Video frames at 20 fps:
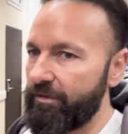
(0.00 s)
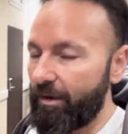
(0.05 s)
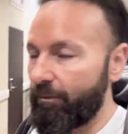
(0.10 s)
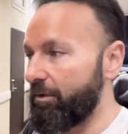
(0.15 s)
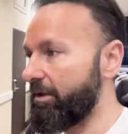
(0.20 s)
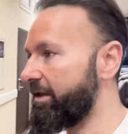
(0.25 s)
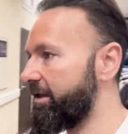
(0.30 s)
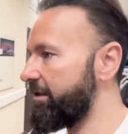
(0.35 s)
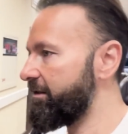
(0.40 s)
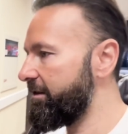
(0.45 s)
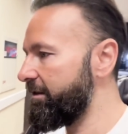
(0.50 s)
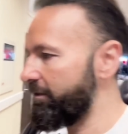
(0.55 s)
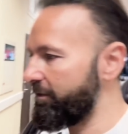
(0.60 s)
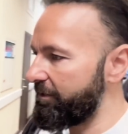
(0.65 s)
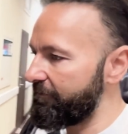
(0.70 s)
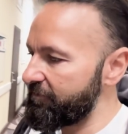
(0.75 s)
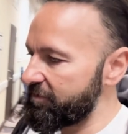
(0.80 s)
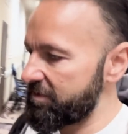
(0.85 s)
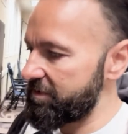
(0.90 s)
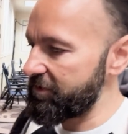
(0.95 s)
that would you know
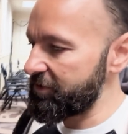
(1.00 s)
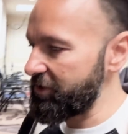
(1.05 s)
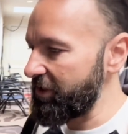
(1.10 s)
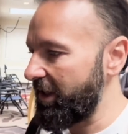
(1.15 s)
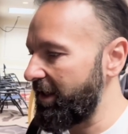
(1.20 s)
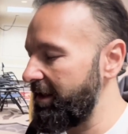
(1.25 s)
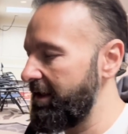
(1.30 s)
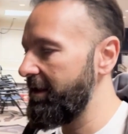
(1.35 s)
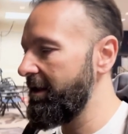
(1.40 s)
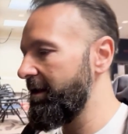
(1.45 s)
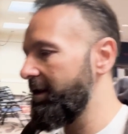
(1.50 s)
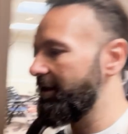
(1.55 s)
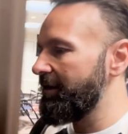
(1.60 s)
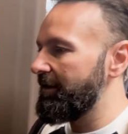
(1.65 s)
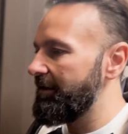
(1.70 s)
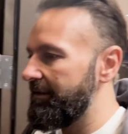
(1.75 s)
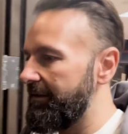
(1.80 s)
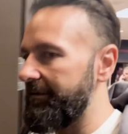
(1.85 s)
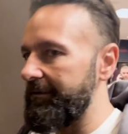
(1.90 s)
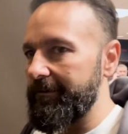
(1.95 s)
give us a shot
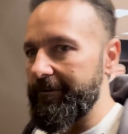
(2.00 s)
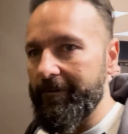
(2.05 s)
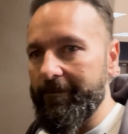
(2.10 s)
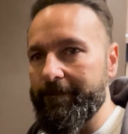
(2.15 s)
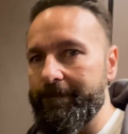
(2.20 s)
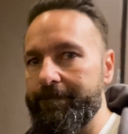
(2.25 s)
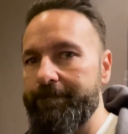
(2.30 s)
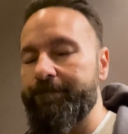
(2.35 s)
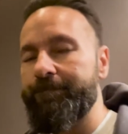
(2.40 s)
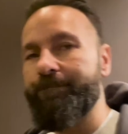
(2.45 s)
um,